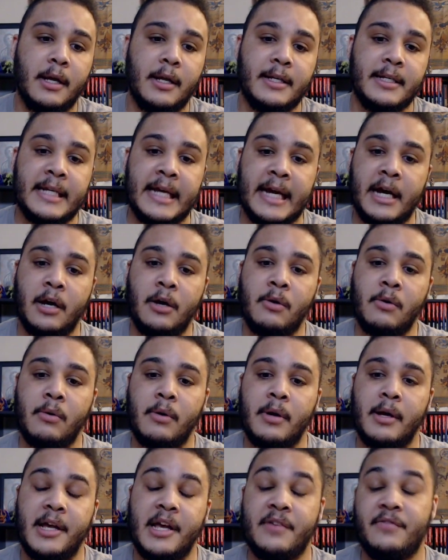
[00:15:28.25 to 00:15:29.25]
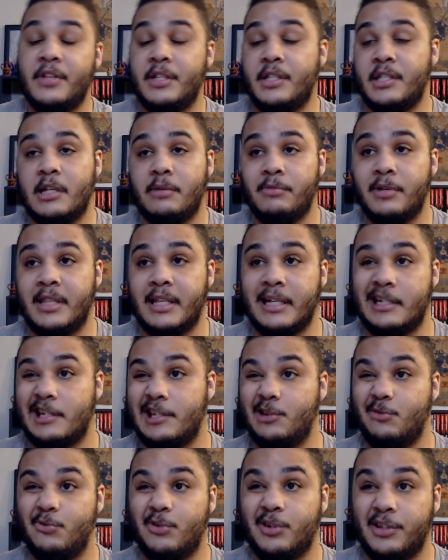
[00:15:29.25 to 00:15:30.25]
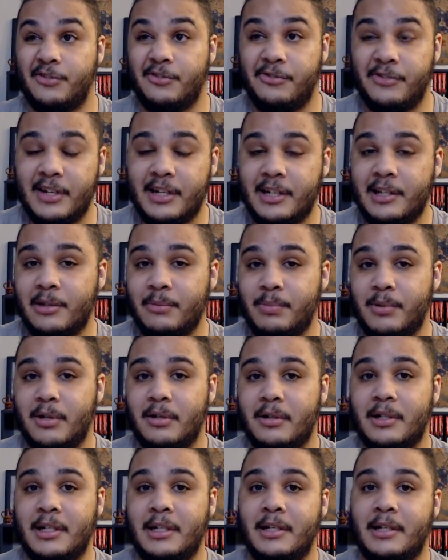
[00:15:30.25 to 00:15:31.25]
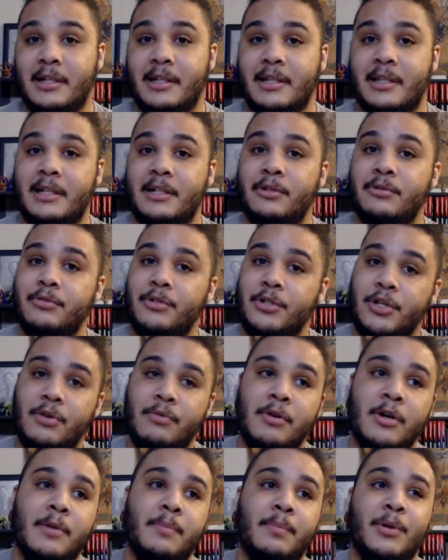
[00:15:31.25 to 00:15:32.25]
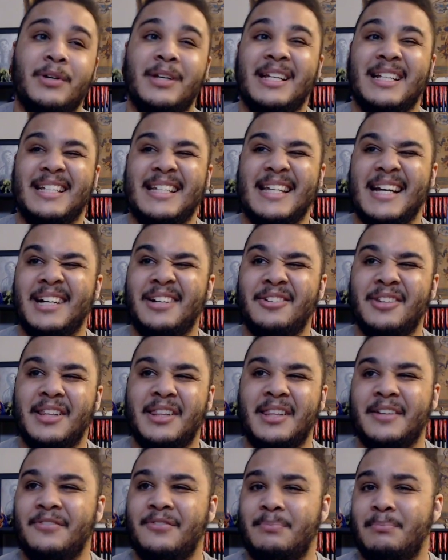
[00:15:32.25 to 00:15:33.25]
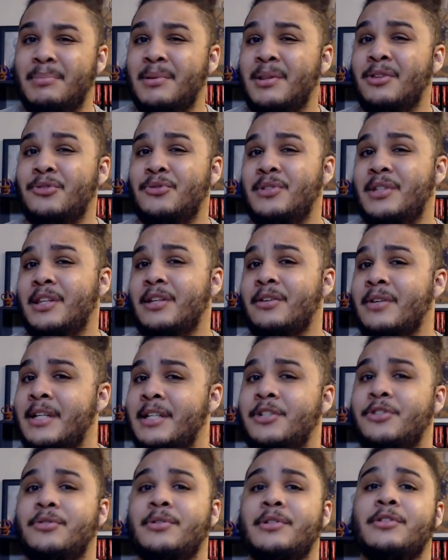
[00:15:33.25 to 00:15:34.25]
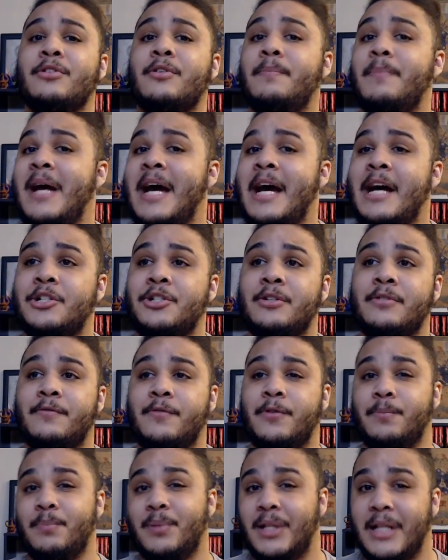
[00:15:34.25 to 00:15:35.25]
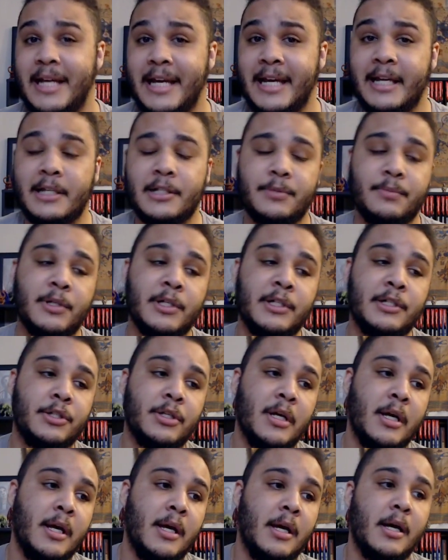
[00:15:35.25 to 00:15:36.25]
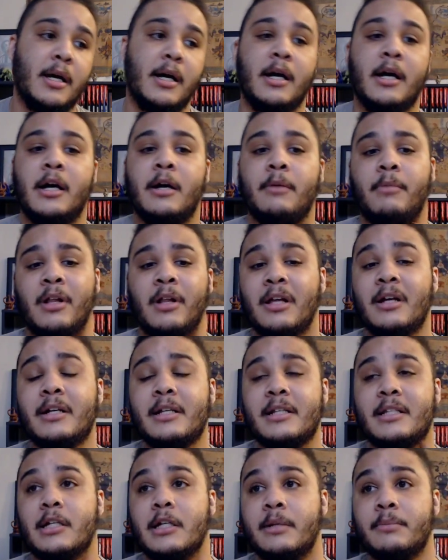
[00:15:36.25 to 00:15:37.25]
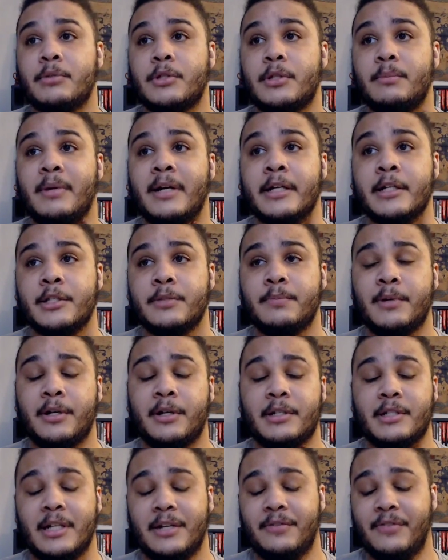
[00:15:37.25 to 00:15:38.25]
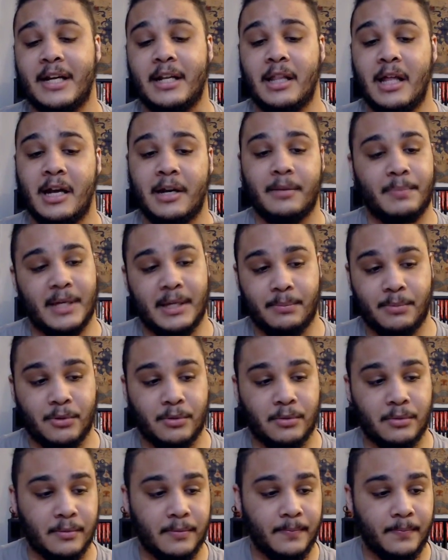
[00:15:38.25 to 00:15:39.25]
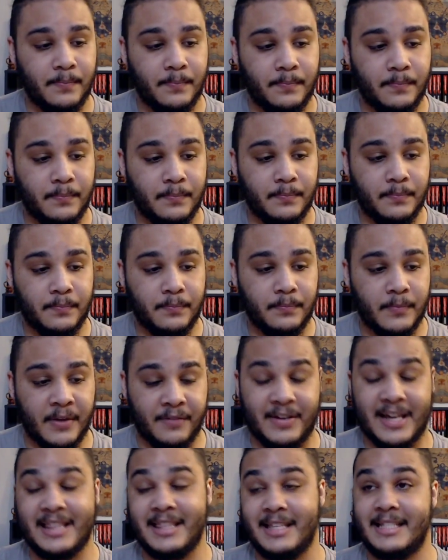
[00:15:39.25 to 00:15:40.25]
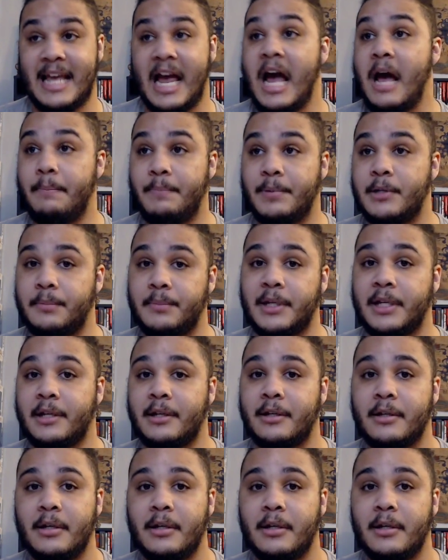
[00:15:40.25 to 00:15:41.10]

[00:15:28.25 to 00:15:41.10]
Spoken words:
Now, if it's someone that doesn't really fit in the party and they don't show up, or you can tell that they've been losing their interest or passion for playing as much, a lot of times in my experience, and I've had a lot of people, I've had this happen to me